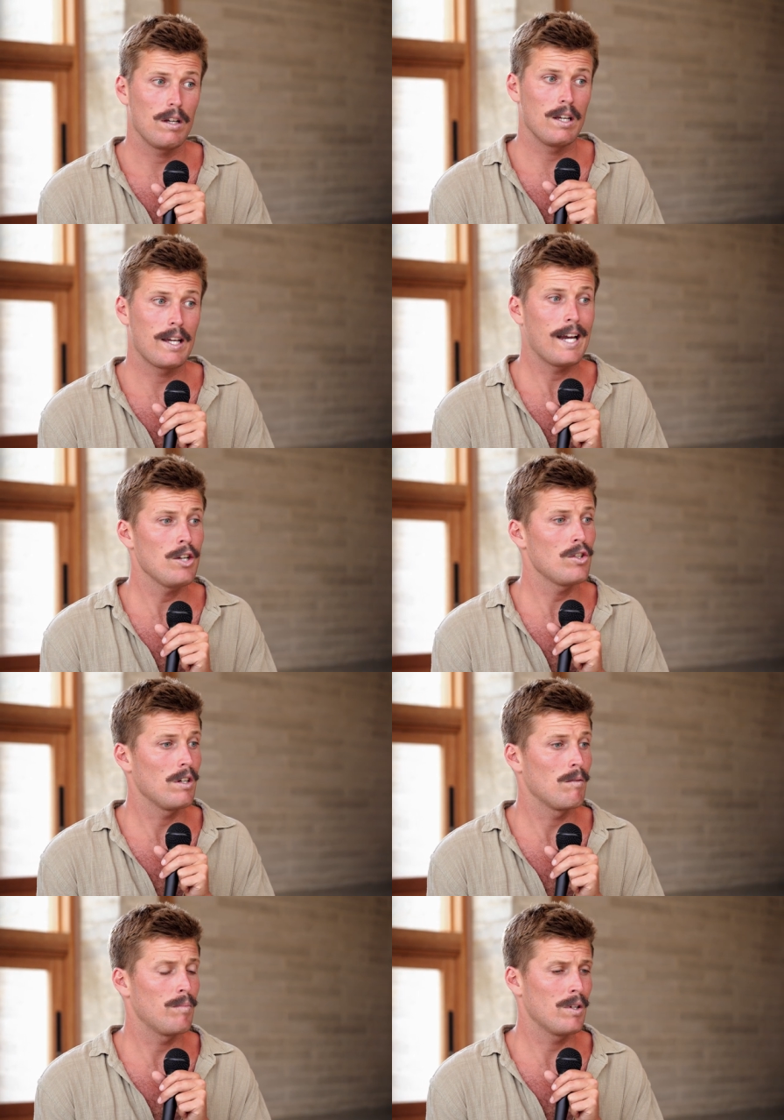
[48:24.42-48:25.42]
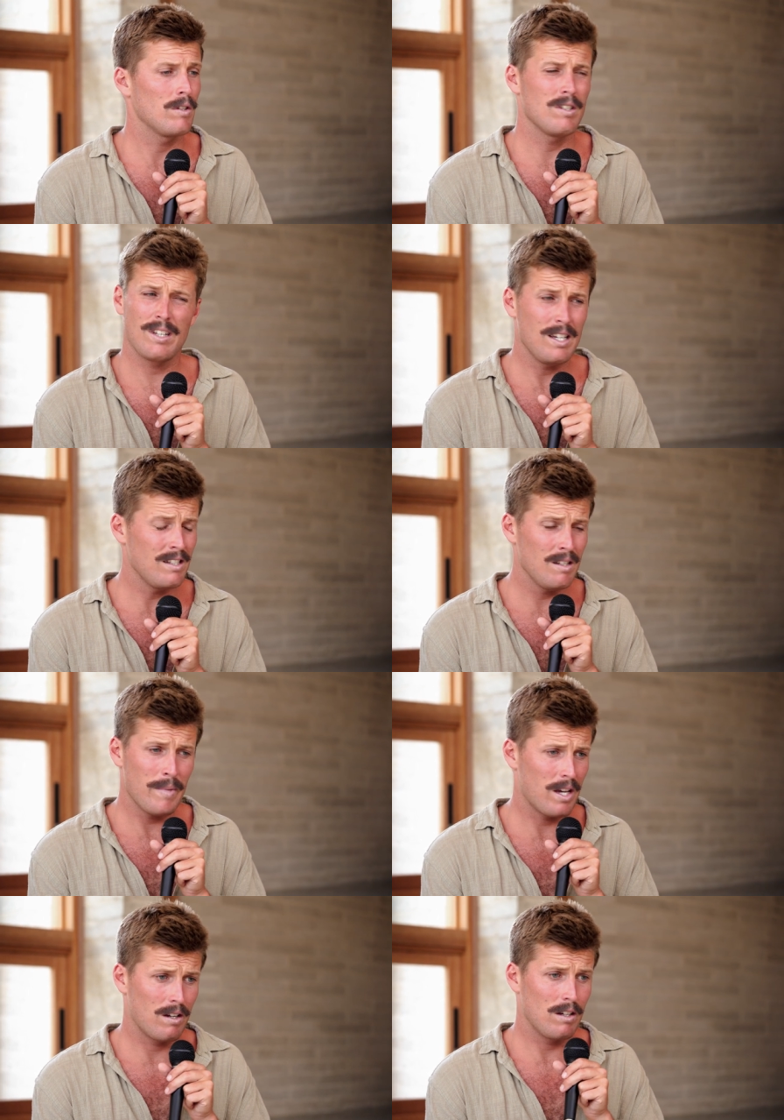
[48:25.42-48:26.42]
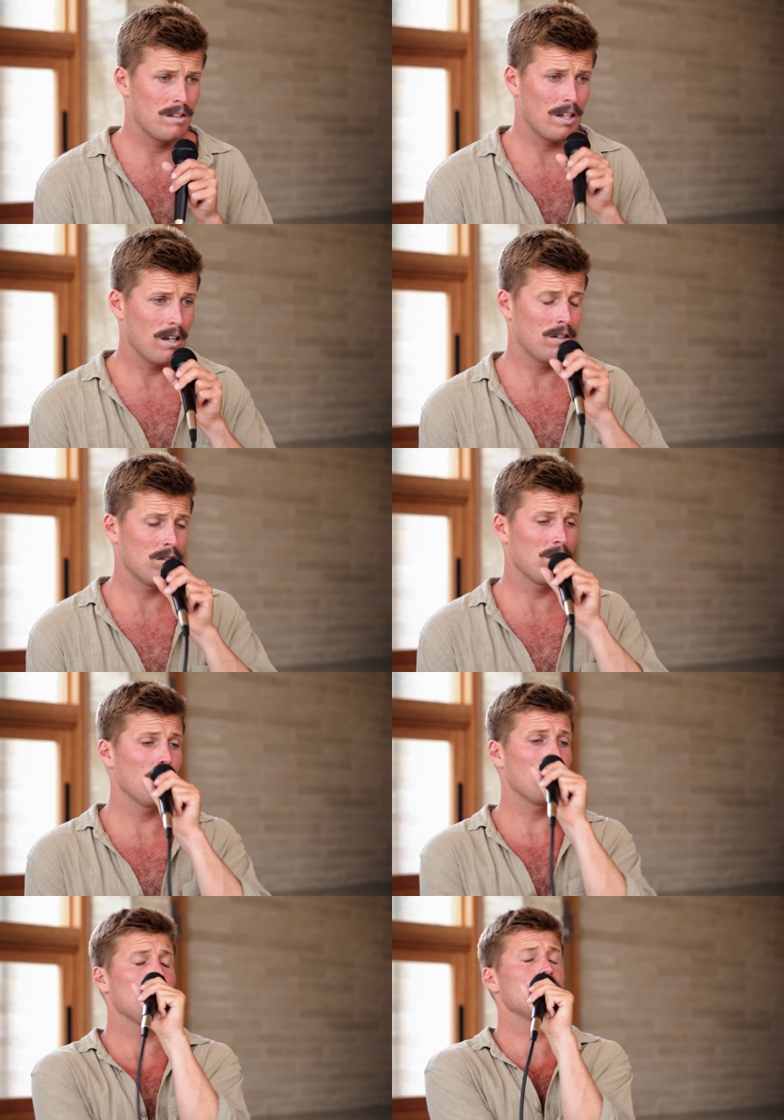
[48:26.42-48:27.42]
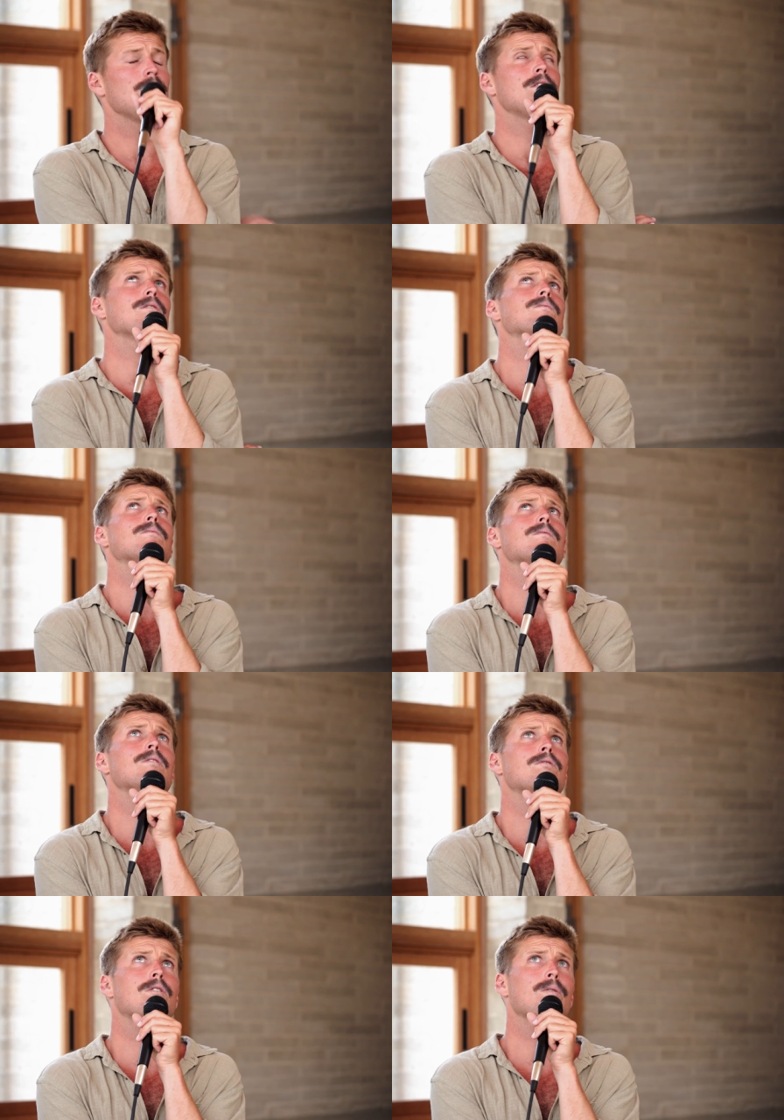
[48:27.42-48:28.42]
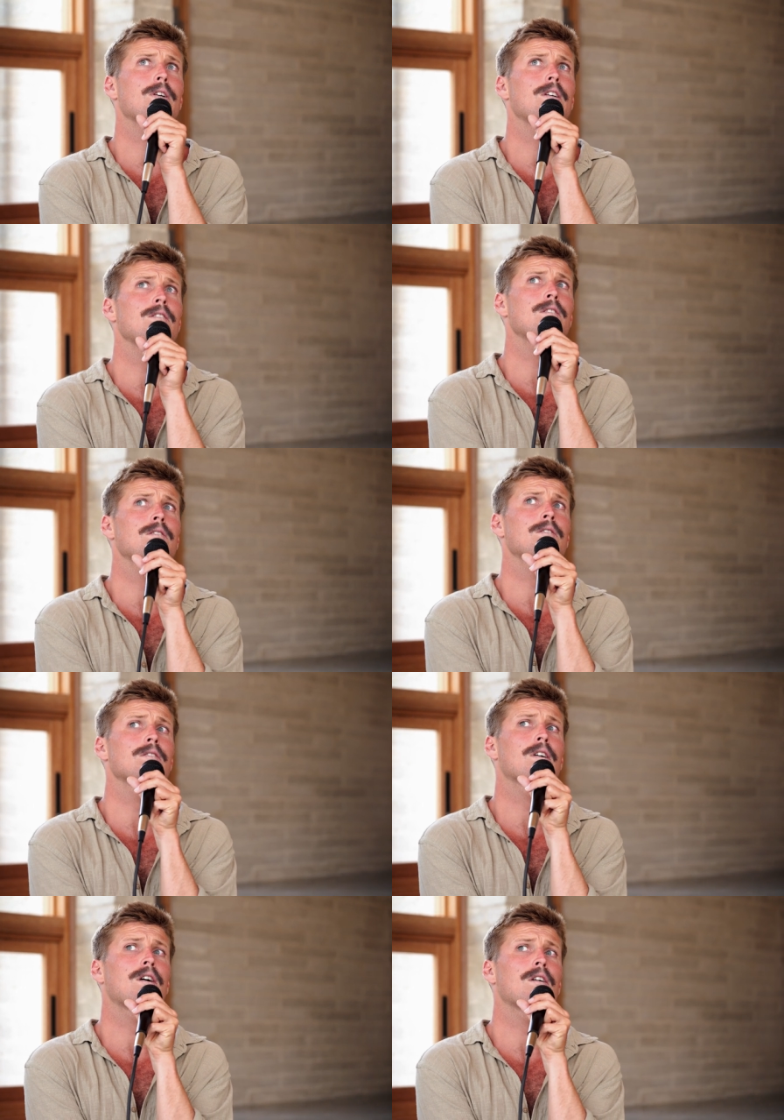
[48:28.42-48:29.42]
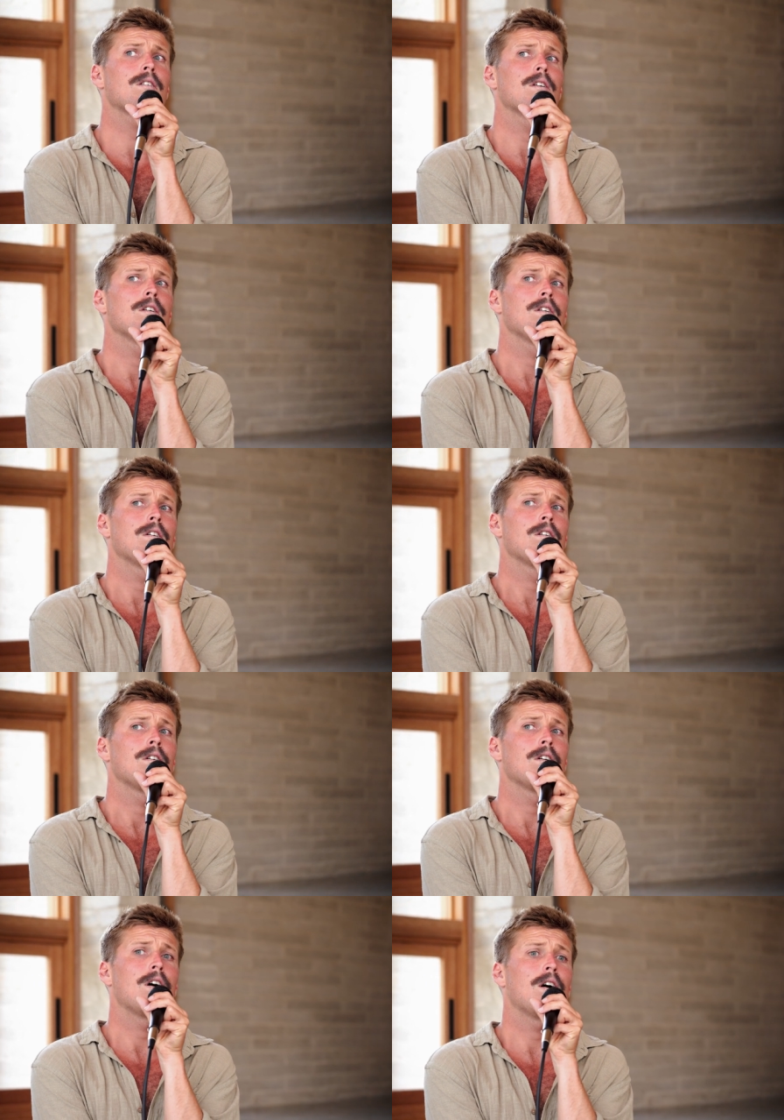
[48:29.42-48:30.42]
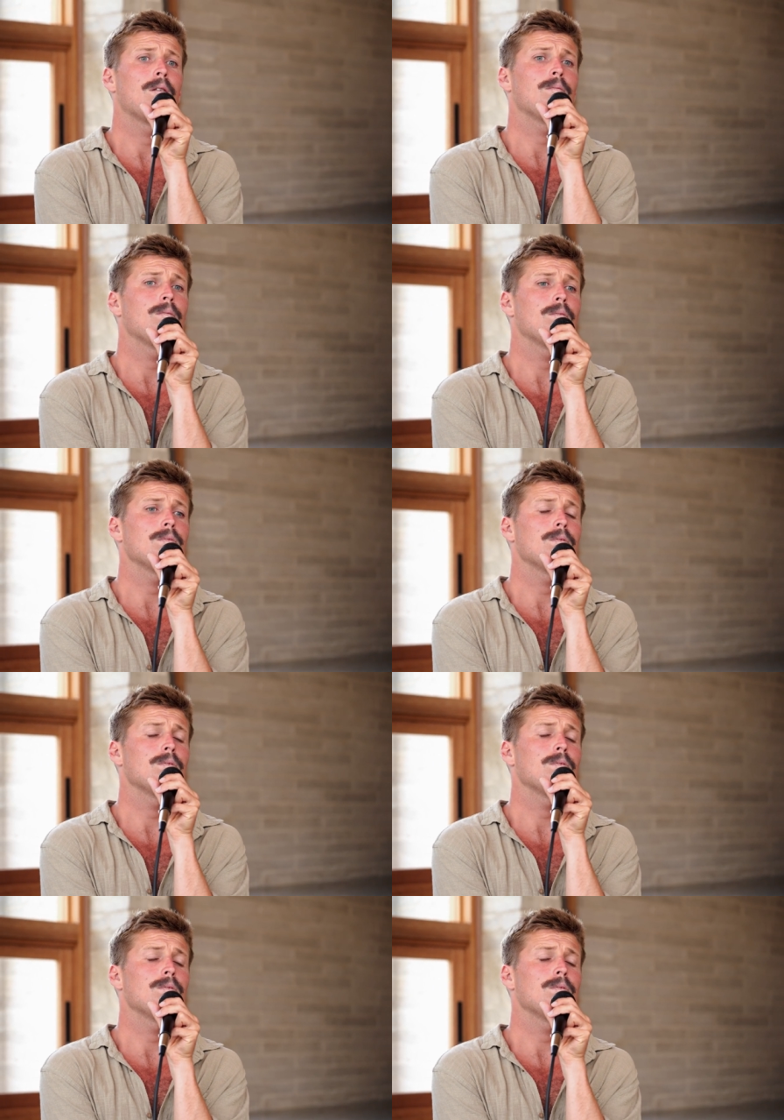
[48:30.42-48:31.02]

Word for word: engaging because it's easy man it's like it's so easy to it's so easy to start um,